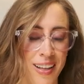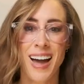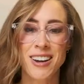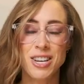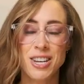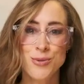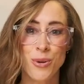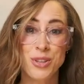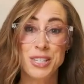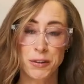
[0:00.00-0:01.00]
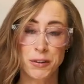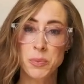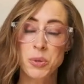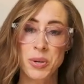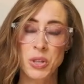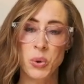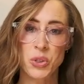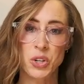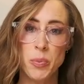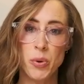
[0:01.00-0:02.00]
that you know the difference between the
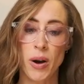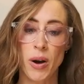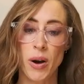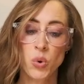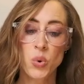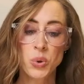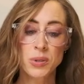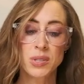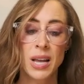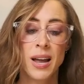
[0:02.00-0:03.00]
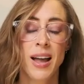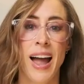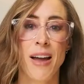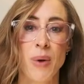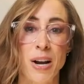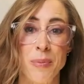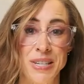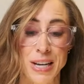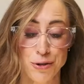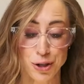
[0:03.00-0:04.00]
Whole 30 program rules and
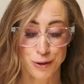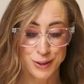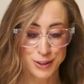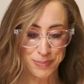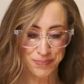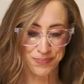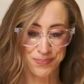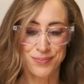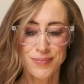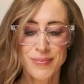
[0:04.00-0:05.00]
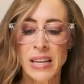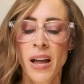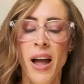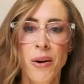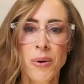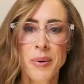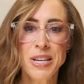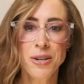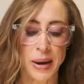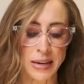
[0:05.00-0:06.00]
recommendations. How are
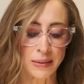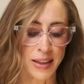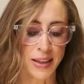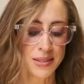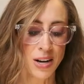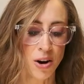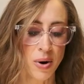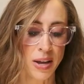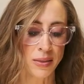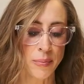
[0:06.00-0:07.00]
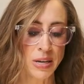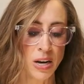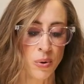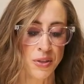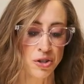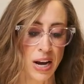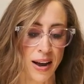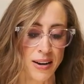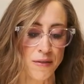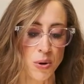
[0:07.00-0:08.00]
we doing? Let us know. Let me know in the
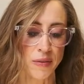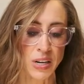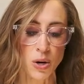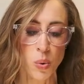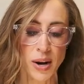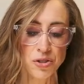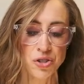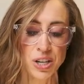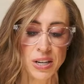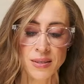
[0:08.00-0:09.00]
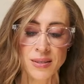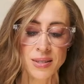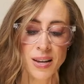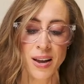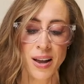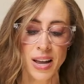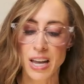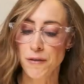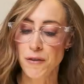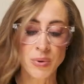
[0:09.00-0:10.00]
chat if you have any questions,
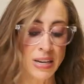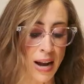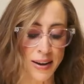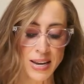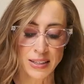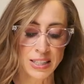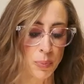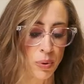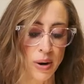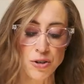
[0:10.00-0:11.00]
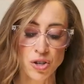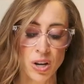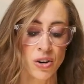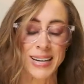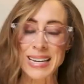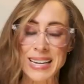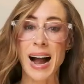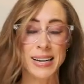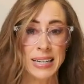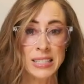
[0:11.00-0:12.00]
if you need any inspiration or any
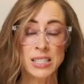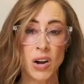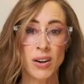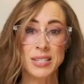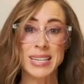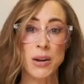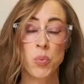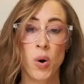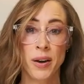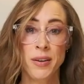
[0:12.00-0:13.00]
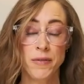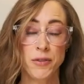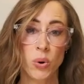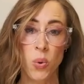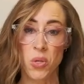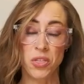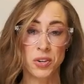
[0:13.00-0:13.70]
guidance on day one of your Whole